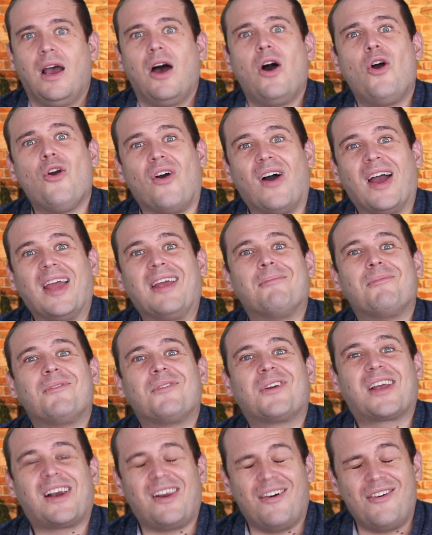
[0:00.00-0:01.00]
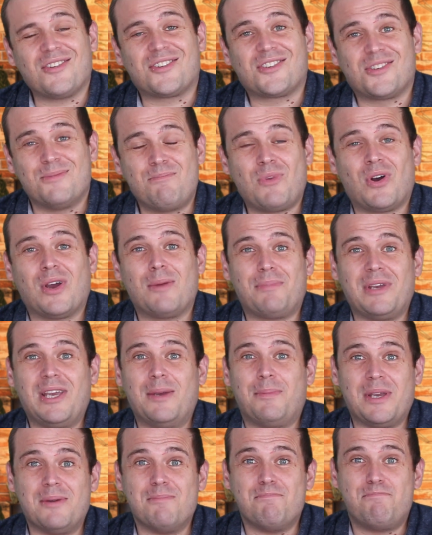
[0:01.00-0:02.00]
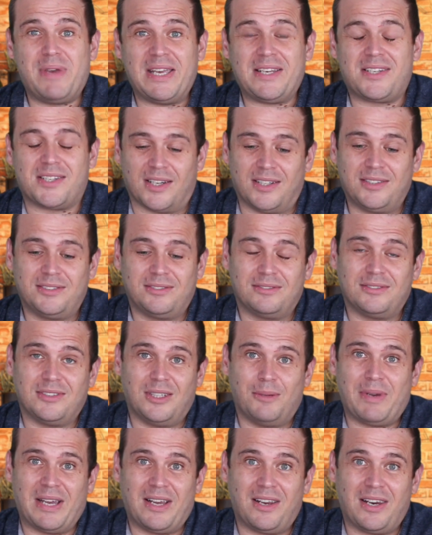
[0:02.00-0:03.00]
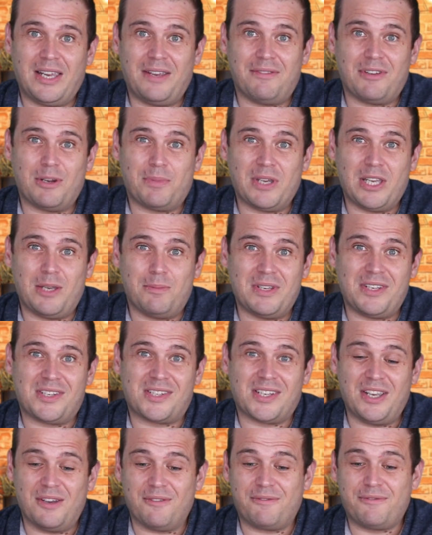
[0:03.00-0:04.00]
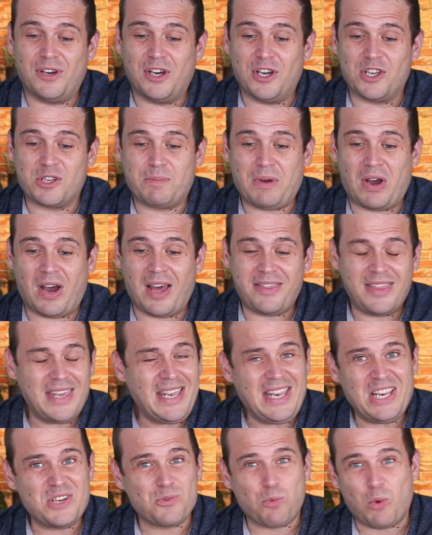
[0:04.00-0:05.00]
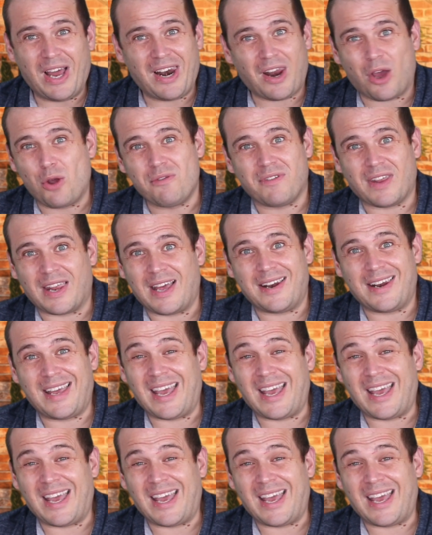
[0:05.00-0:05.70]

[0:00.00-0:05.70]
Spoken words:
All right, Clarkson might be a bit bitter about leaving the BBC at first, but I think he's well over that